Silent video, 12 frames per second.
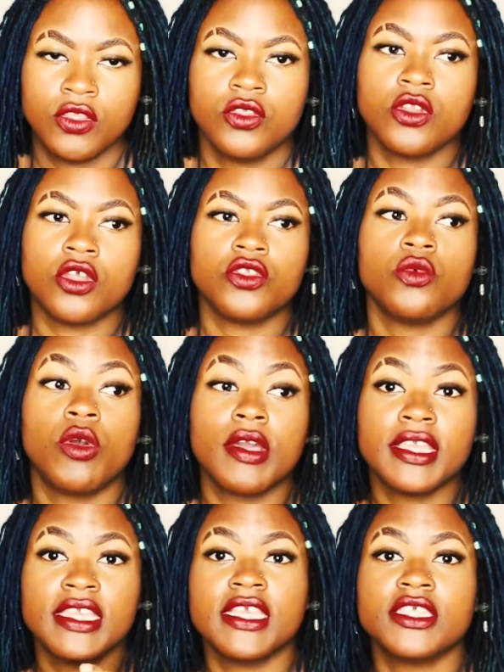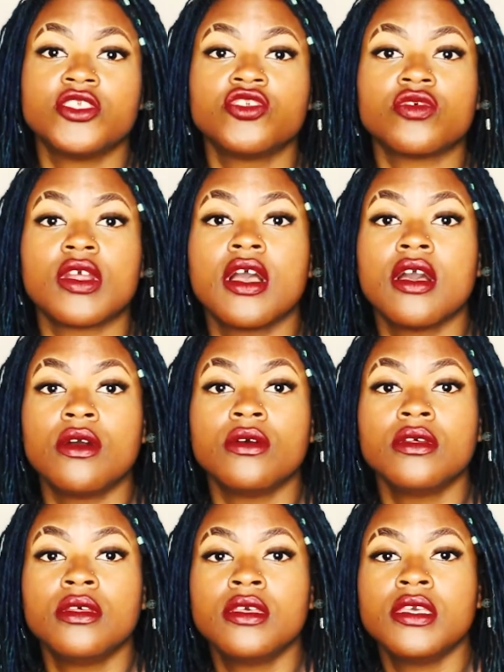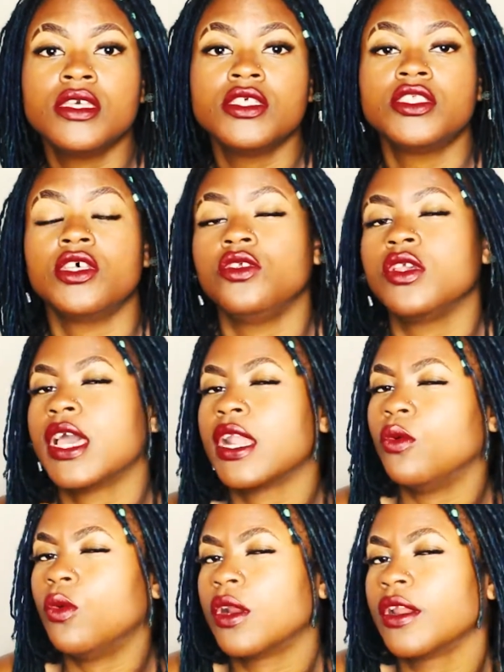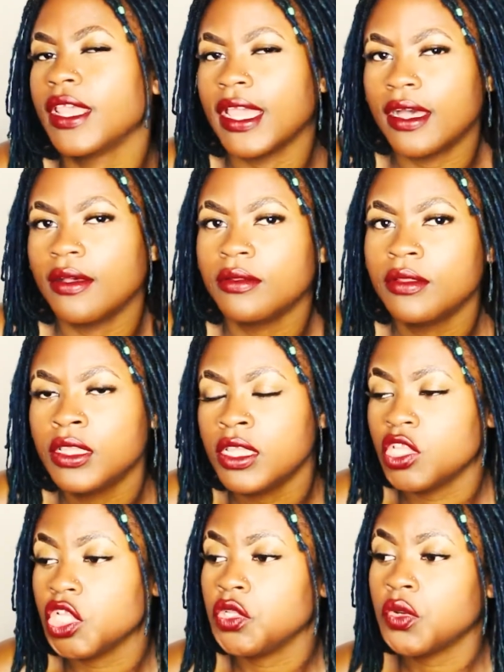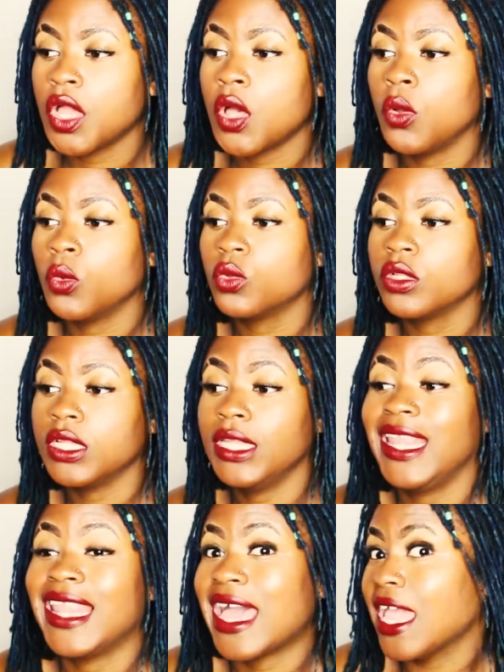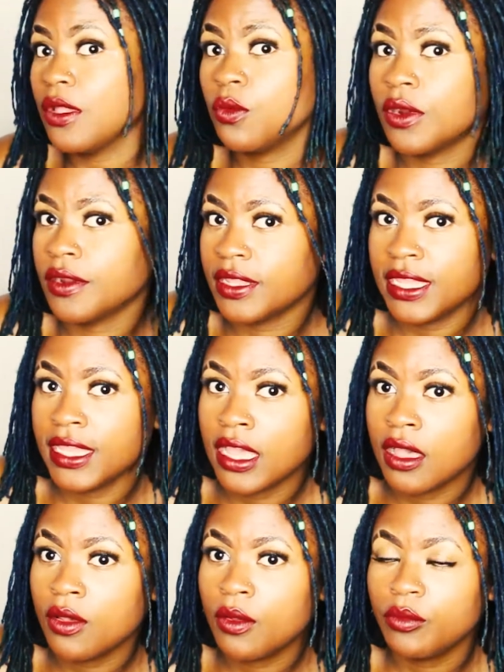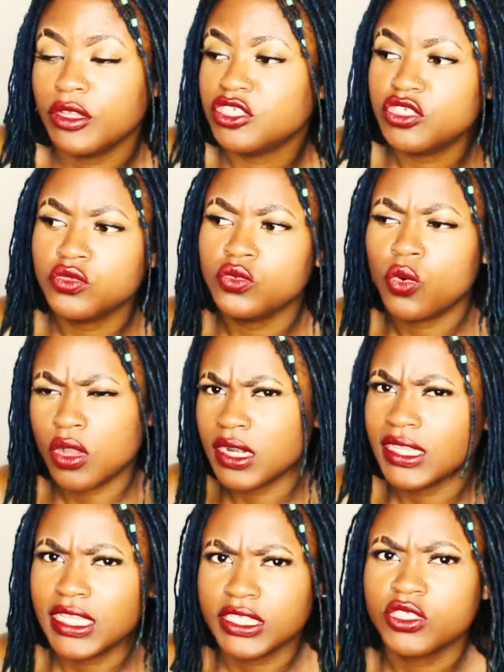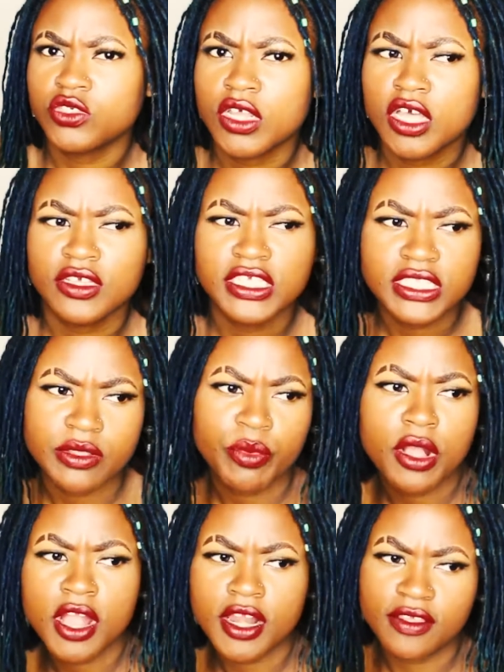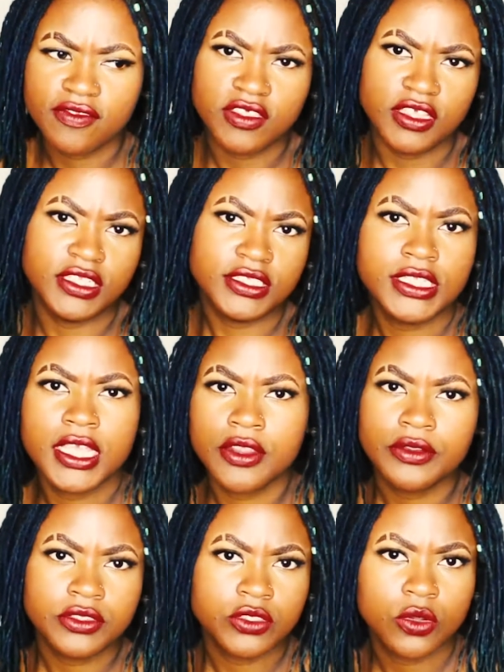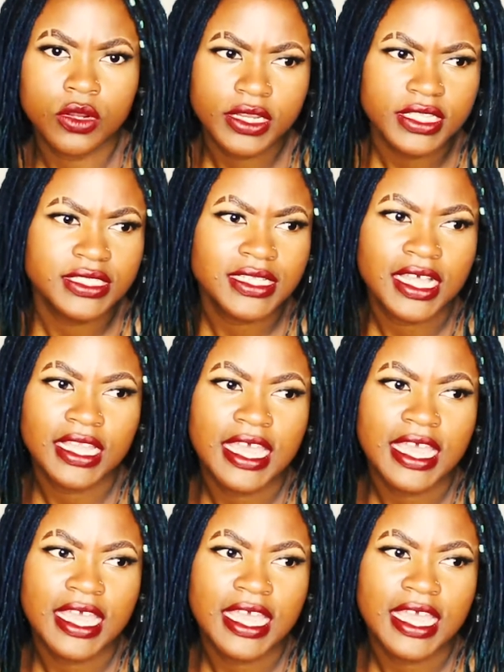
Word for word: You know, you want to get strong, so you got to work out. You don't like working out, but you want to get strong, it's a part of the territory. It's not